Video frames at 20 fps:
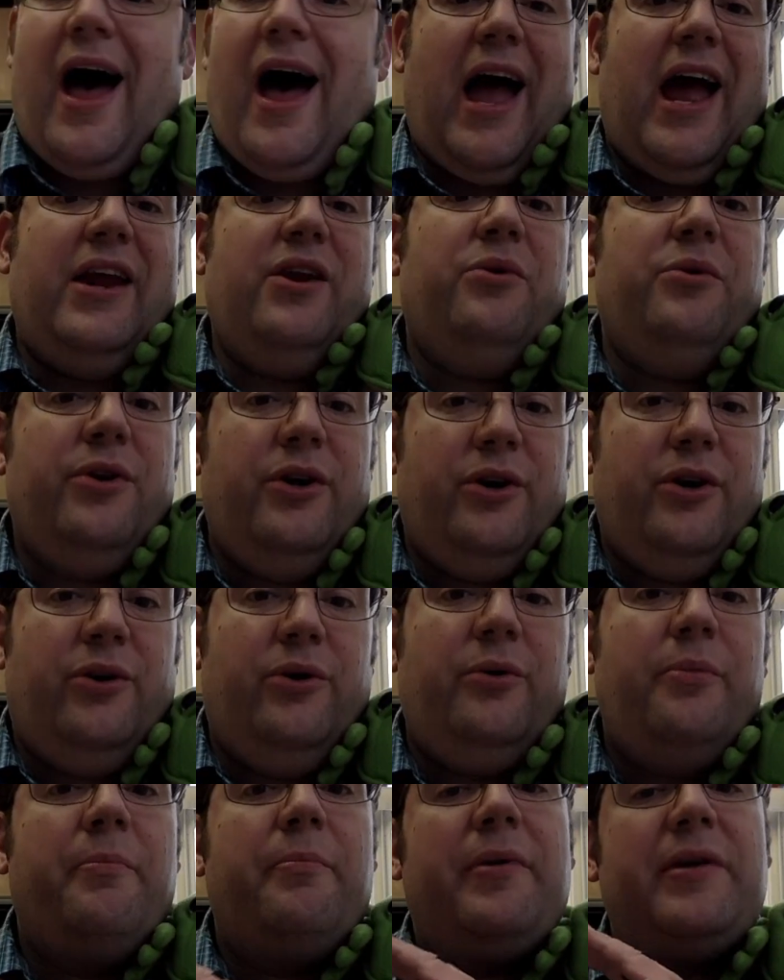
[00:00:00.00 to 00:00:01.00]
I don't
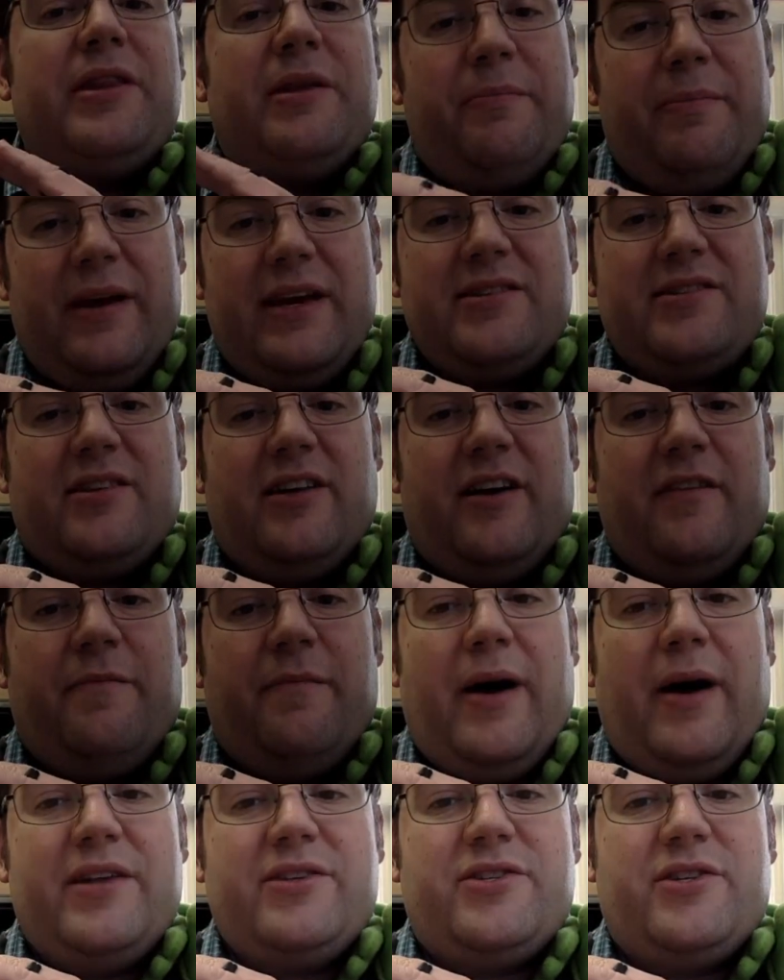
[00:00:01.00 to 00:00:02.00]
know, but the bass clef
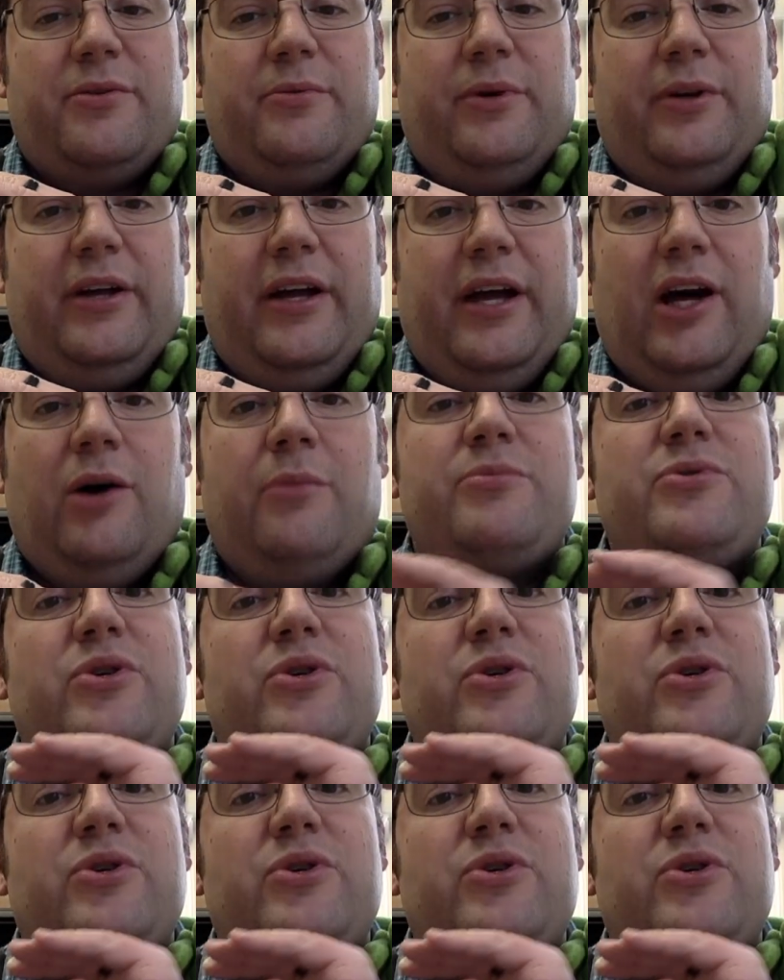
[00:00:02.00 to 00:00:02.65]
monster will help.